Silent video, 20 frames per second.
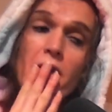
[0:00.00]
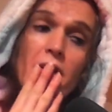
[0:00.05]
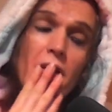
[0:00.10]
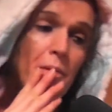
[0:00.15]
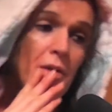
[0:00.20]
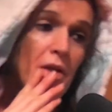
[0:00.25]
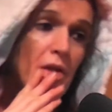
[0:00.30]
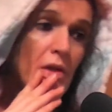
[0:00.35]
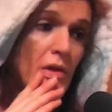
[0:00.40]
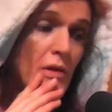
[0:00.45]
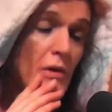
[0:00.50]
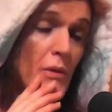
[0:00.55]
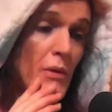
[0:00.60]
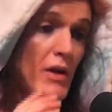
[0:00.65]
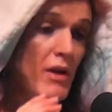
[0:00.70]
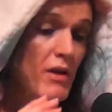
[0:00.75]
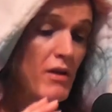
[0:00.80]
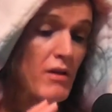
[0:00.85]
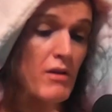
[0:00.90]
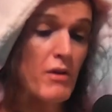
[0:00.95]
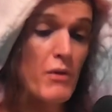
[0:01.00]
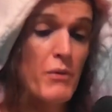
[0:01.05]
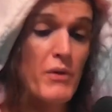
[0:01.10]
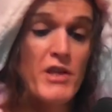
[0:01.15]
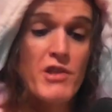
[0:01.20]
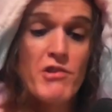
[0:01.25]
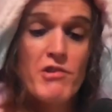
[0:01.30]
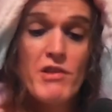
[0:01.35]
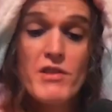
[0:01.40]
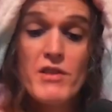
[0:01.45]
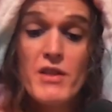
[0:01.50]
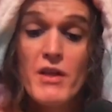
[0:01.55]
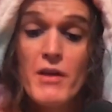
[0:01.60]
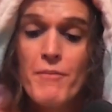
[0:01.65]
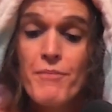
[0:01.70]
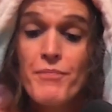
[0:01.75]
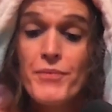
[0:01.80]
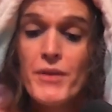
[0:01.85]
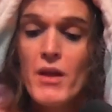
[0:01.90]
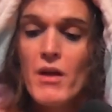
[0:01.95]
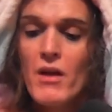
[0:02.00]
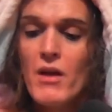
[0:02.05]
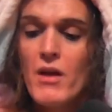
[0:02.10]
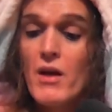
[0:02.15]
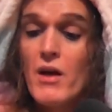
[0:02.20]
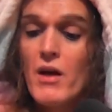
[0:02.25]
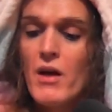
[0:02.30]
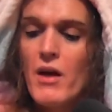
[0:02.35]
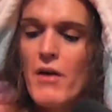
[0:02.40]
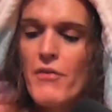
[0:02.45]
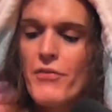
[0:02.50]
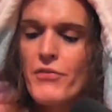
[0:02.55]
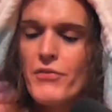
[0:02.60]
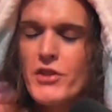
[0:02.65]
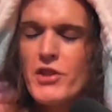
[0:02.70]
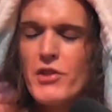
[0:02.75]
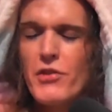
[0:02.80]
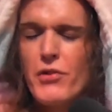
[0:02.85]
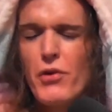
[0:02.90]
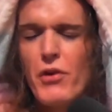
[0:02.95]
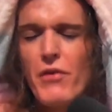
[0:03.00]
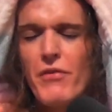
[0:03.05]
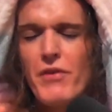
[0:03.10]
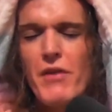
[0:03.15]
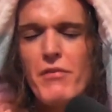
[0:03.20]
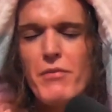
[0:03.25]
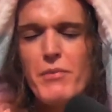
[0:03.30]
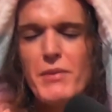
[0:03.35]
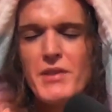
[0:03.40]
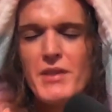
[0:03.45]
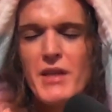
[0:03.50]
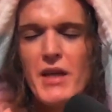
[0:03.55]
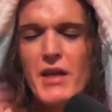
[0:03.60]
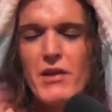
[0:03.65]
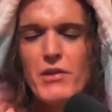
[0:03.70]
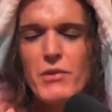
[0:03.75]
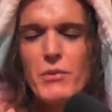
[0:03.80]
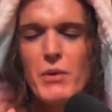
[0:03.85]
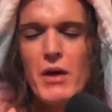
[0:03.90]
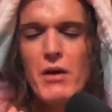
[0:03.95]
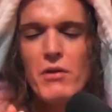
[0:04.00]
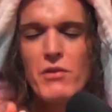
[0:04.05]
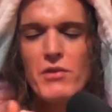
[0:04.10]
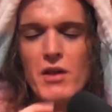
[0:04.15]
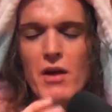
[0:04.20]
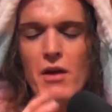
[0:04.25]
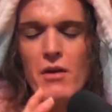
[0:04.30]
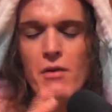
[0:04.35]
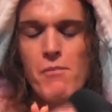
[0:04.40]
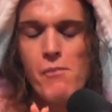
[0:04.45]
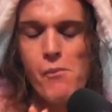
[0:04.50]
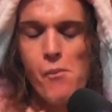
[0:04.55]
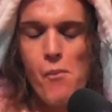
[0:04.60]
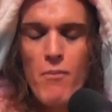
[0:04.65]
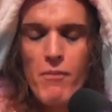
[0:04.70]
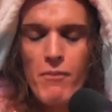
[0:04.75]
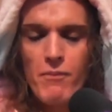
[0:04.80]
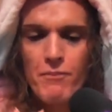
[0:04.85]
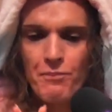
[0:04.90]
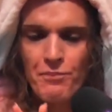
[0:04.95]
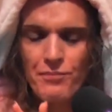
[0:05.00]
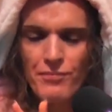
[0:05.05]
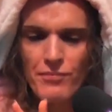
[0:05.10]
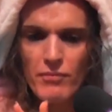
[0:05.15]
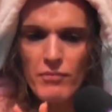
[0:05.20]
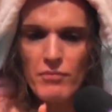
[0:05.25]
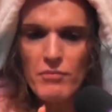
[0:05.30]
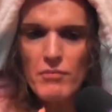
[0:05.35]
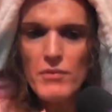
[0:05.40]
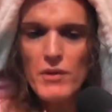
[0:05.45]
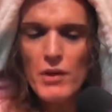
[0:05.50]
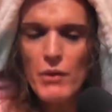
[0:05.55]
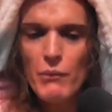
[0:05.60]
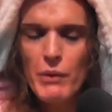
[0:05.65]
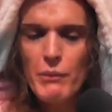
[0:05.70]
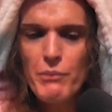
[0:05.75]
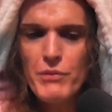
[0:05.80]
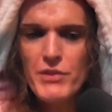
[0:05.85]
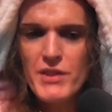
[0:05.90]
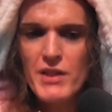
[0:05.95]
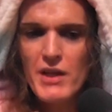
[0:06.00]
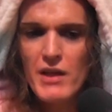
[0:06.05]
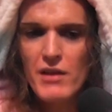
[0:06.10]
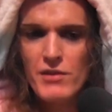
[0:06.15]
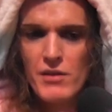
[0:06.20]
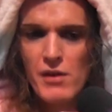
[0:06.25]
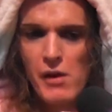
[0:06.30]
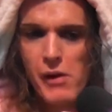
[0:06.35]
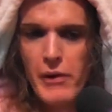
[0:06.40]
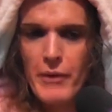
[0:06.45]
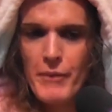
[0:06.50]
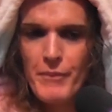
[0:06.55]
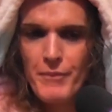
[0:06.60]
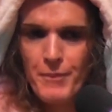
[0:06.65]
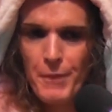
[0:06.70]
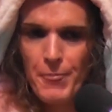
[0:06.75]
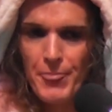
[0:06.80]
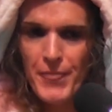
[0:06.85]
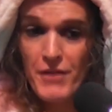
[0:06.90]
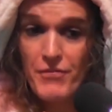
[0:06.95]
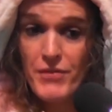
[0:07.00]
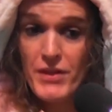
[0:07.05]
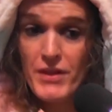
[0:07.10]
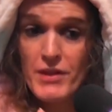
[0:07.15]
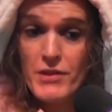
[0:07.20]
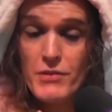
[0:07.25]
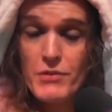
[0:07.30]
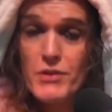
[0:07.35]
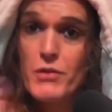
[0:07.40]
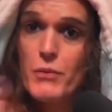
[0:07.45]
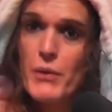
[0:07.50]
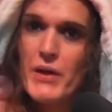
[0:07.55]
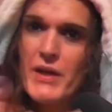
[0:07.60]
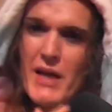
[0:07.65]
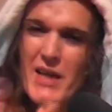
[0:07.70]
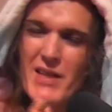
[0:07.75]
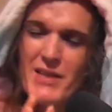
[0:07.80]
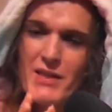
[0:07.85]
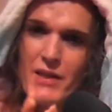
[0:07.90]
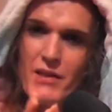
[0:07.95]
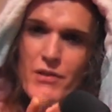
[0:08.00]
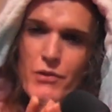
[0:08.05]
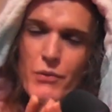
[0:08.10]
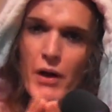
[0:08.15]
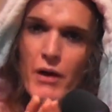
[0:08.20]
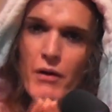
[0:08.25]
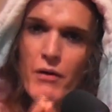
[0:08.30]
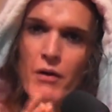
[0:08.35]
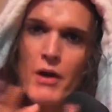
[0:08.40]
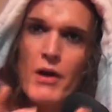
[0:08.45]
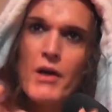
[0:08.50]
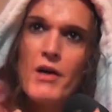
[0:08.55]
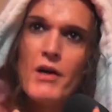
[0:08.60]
That'd be quite interesting. I've just thought of another mistake as well. So, when was this? I think this was 2018 as well.